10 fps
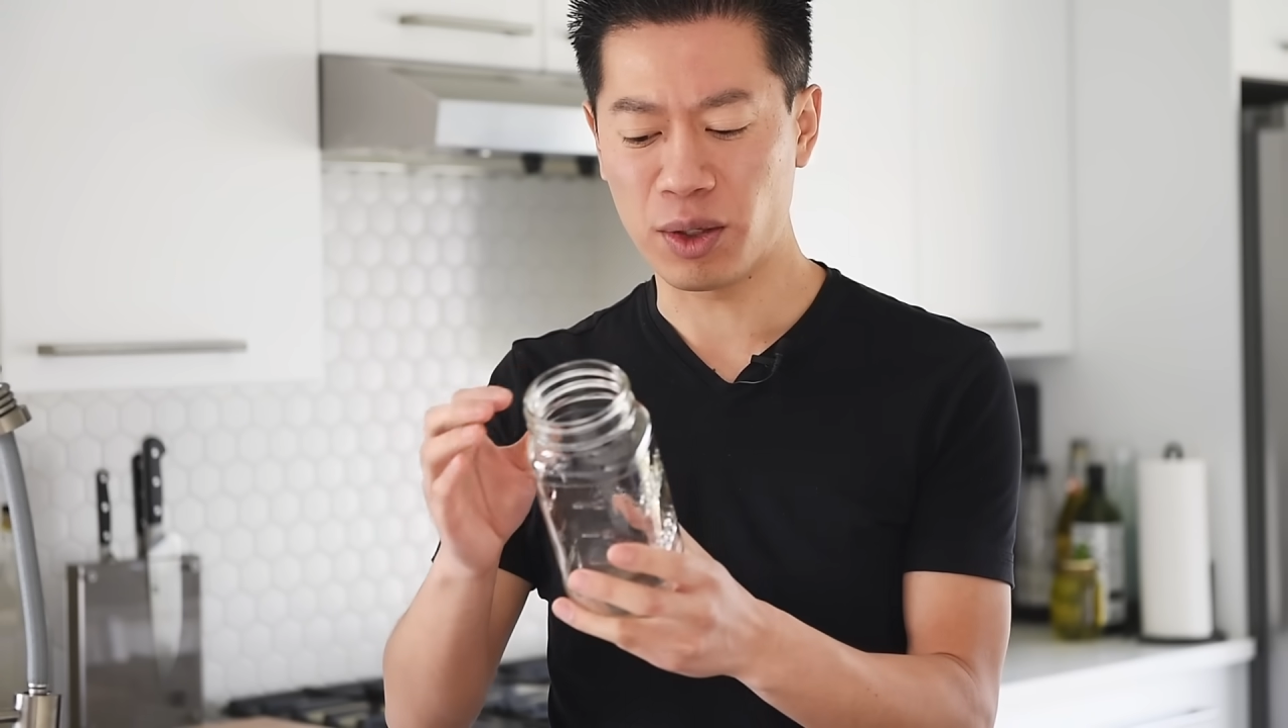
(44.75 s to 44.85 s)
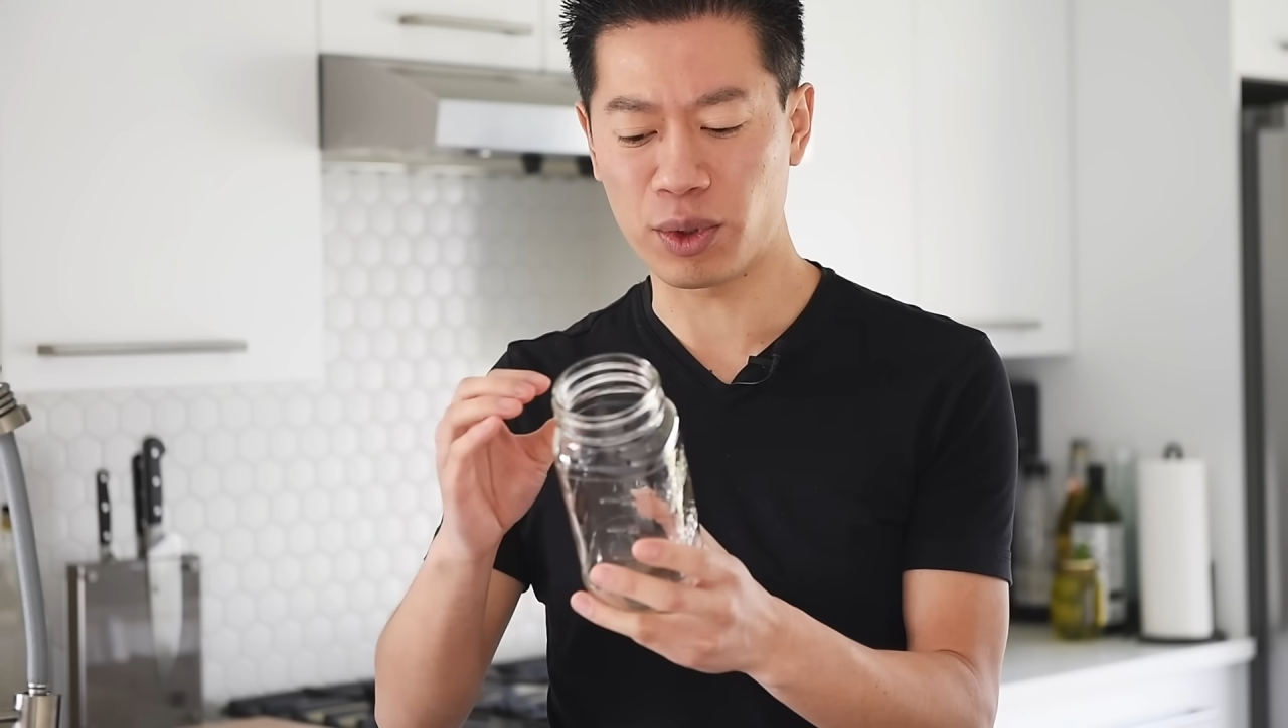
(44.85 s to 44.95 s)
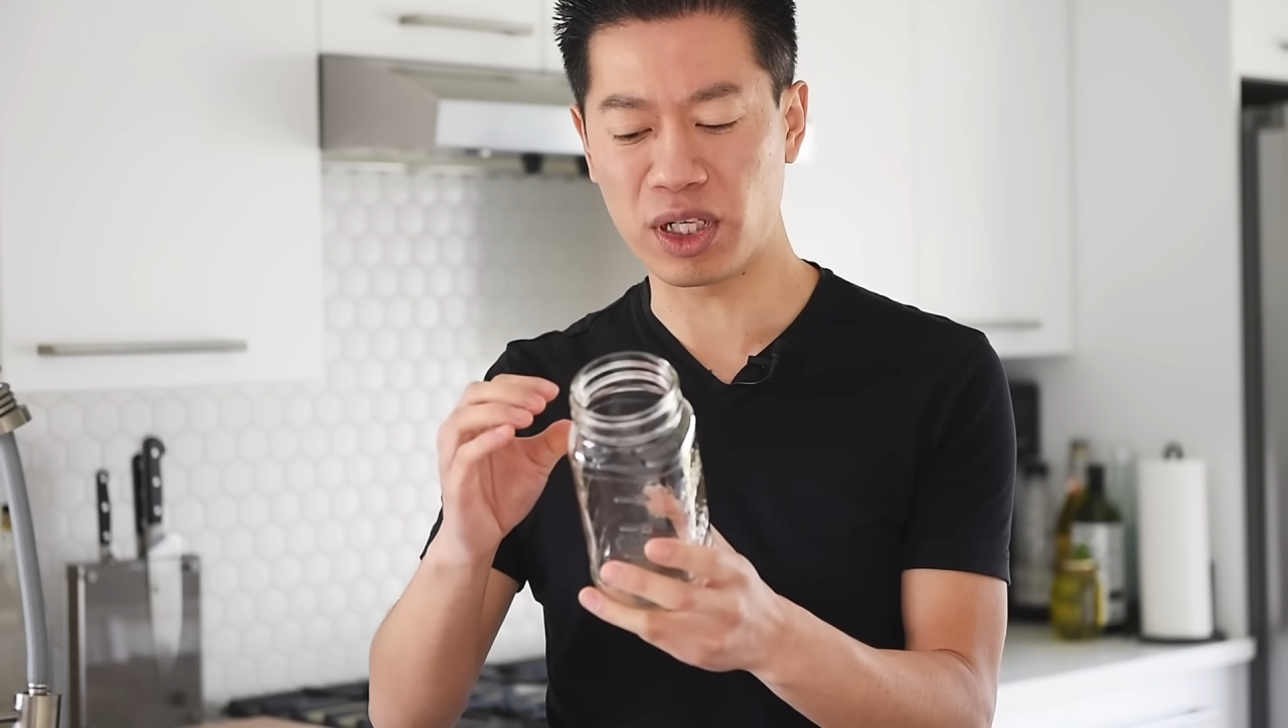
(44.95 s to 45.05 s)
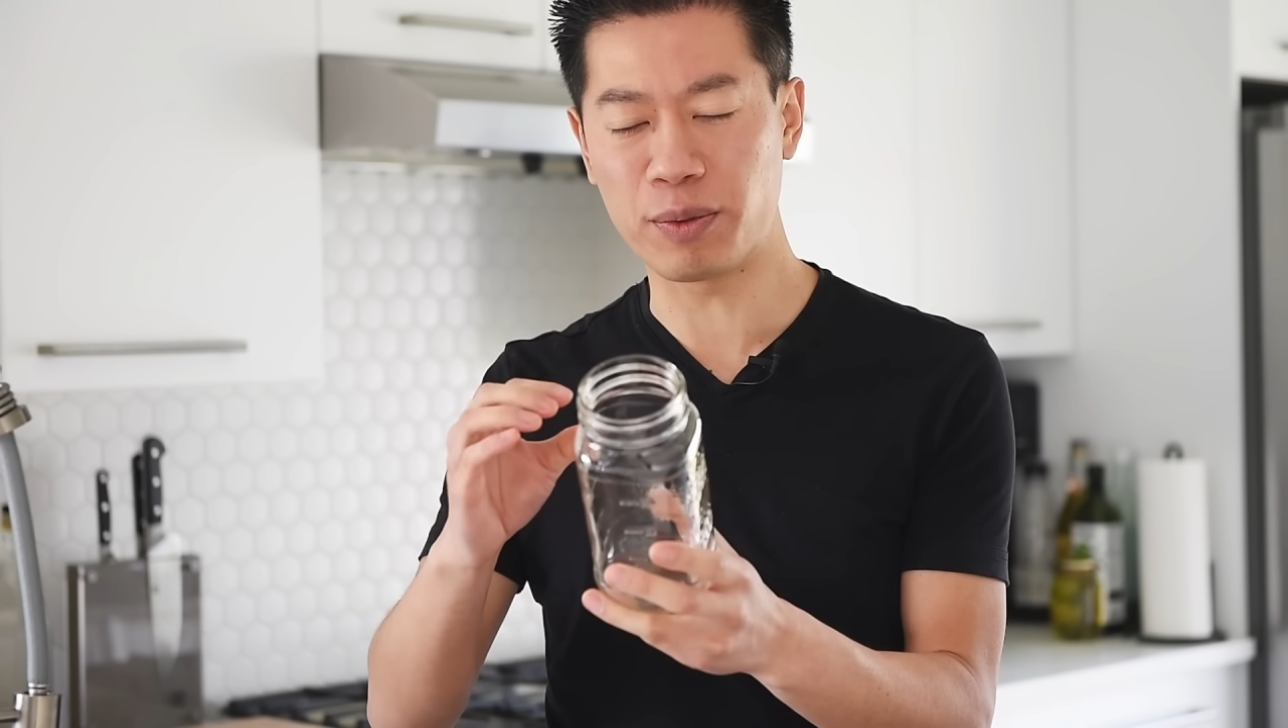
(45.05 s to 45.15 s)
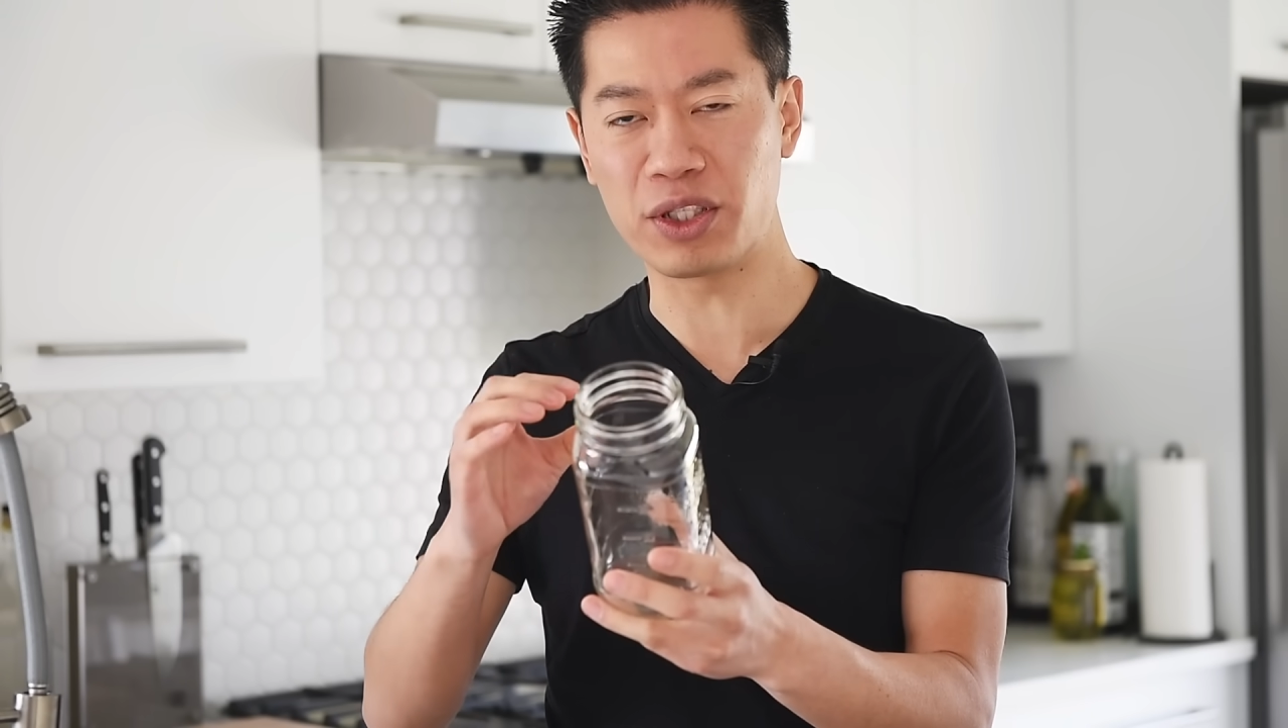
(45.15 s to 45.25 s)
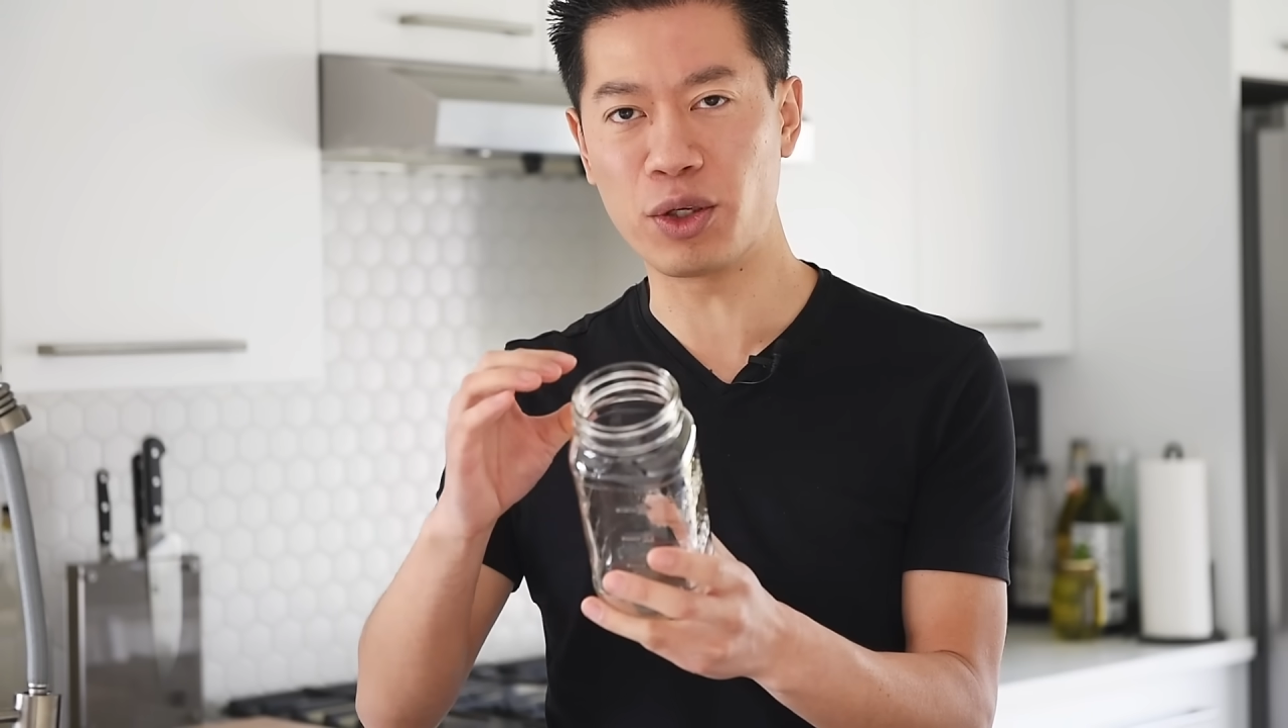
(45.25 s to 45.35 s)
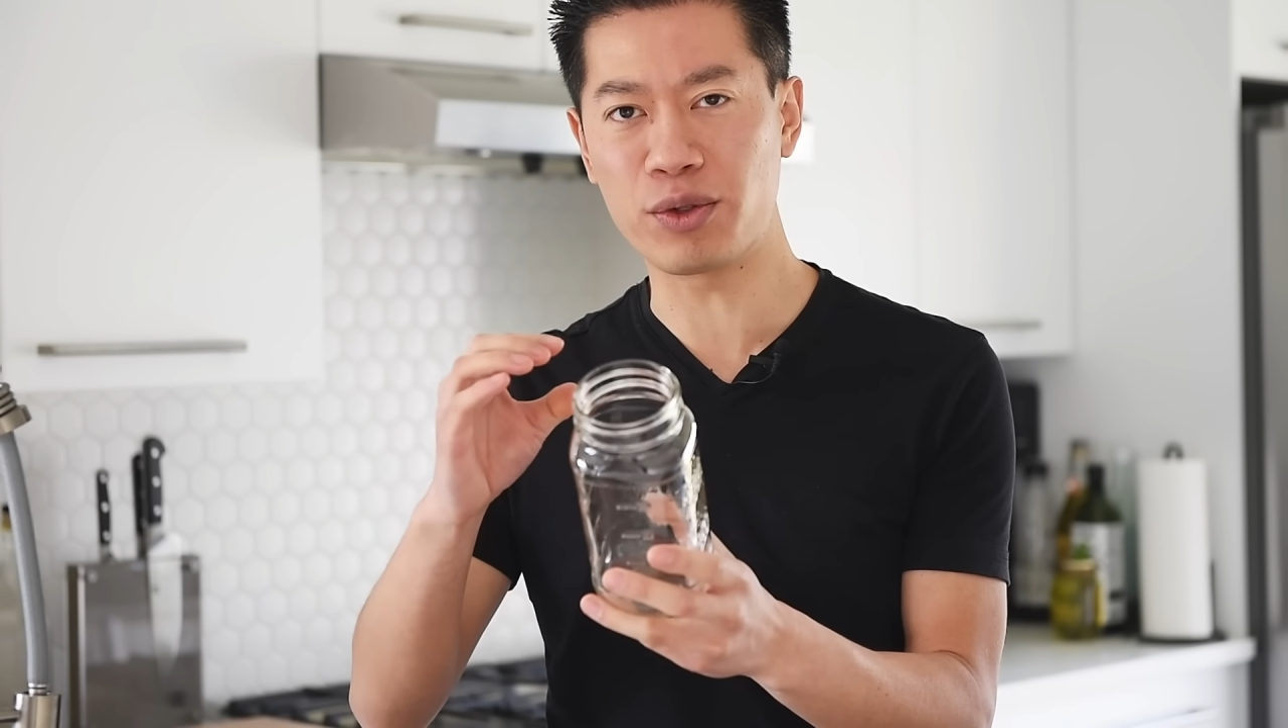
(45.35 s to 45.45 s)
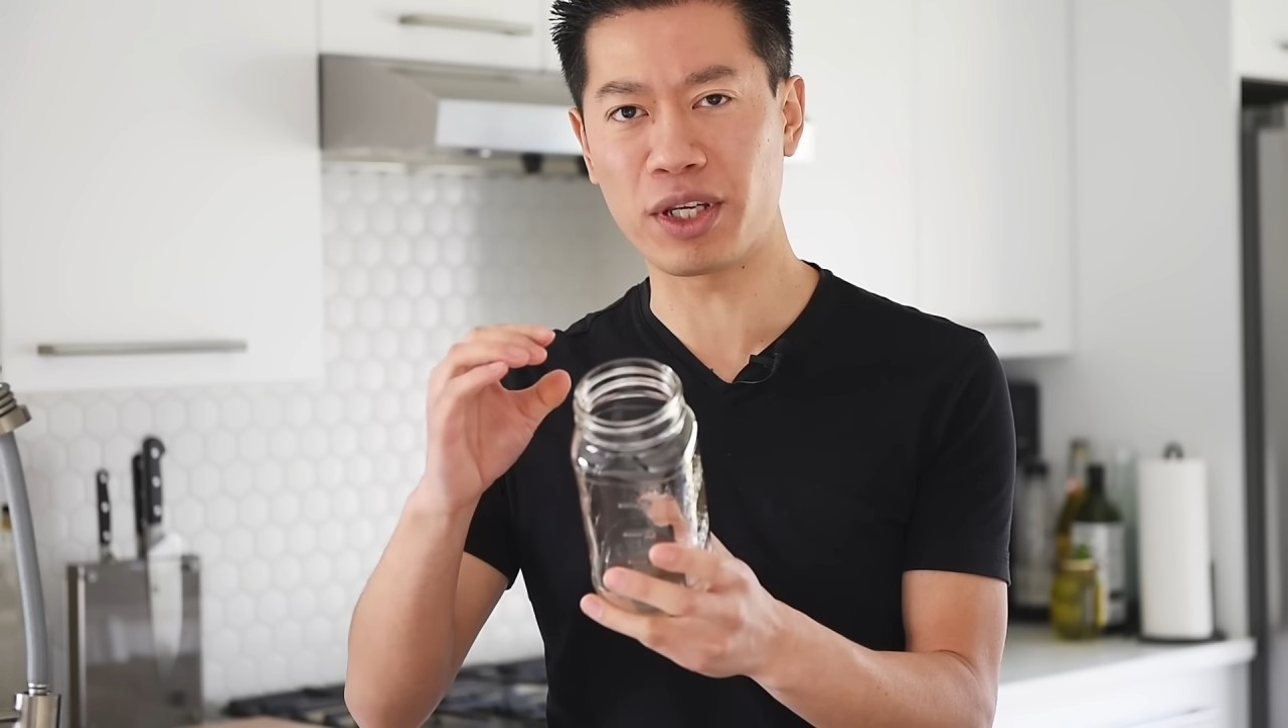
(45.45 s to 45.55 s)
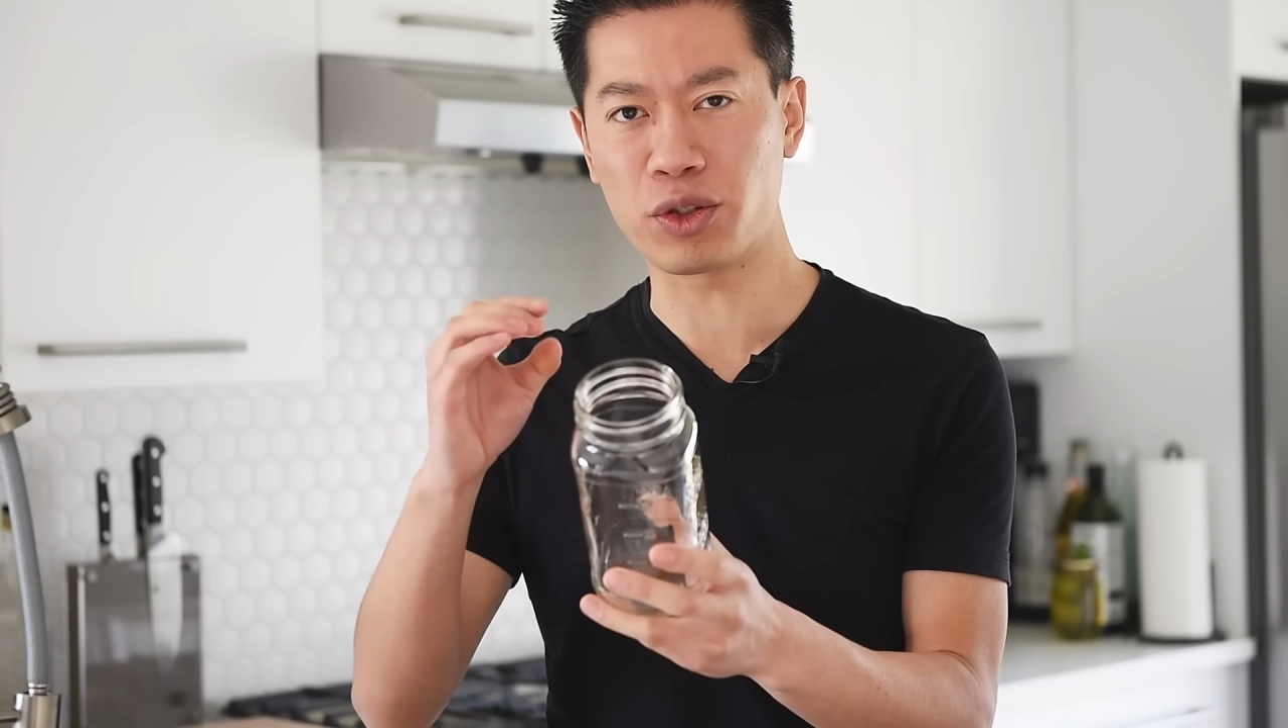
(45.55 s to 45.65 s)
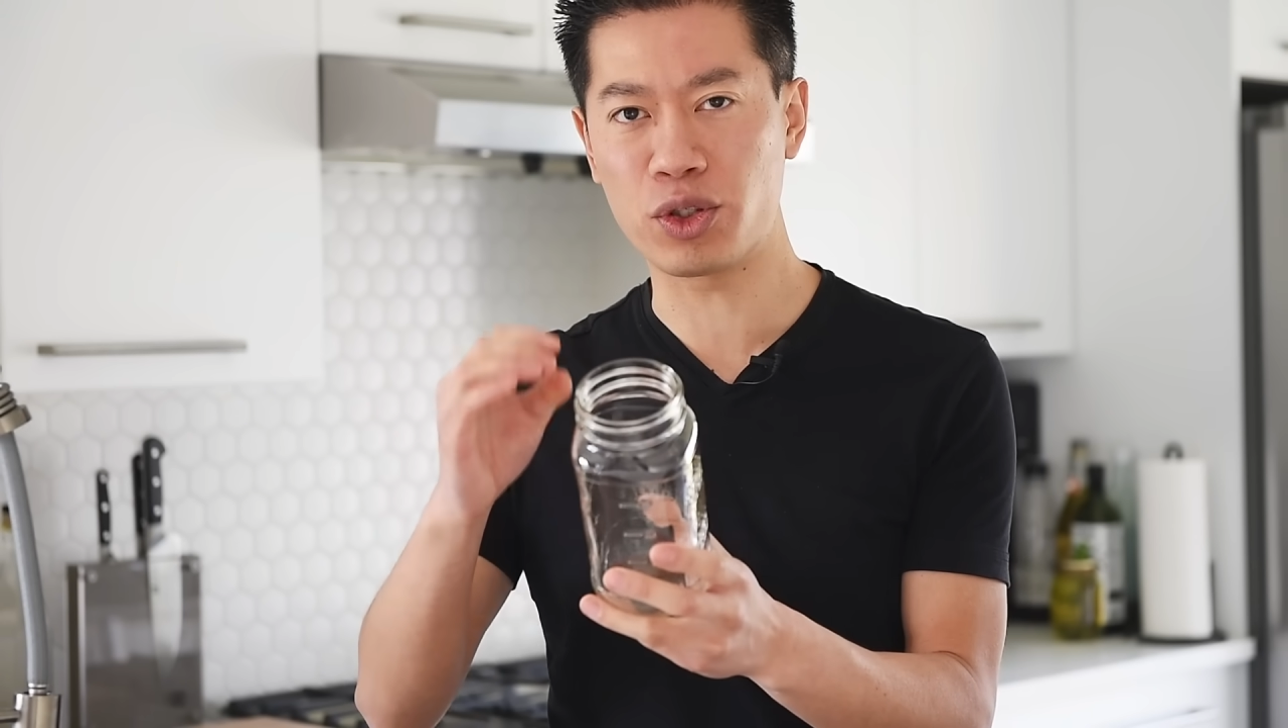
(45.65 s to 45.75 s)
We're going to be using